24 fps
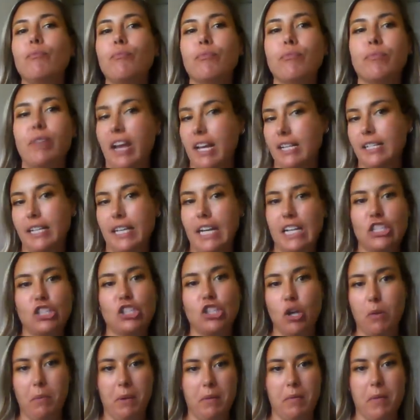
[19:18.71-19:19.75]
Guys, I got so
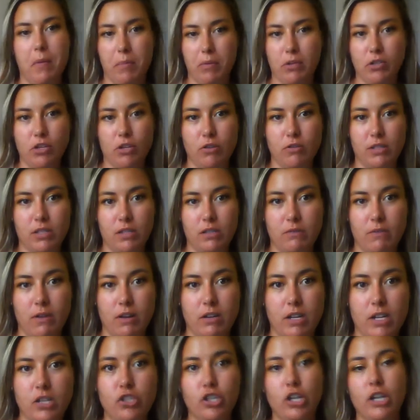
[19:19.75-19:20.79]
many people to use this
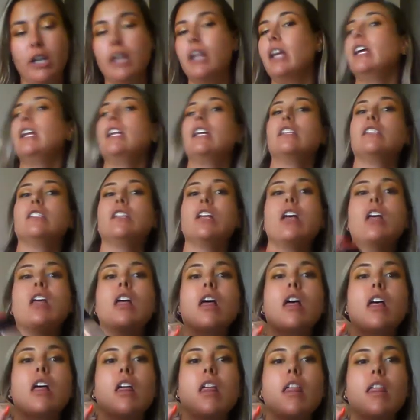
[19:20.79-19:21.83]
foundation. It is
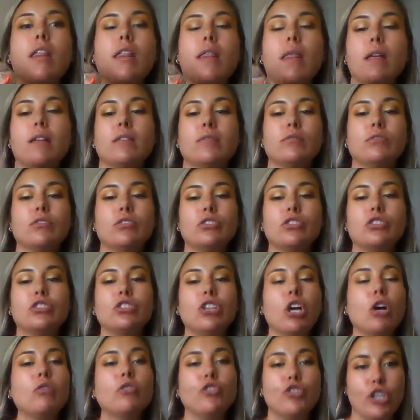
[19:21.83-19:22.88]

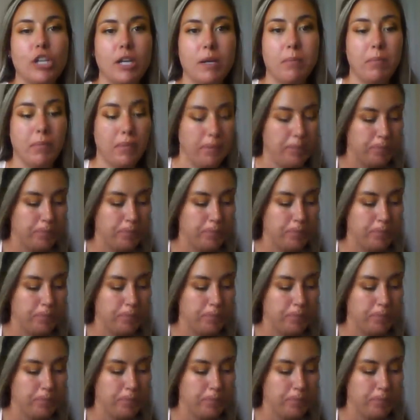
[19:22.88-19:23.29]
so cheap.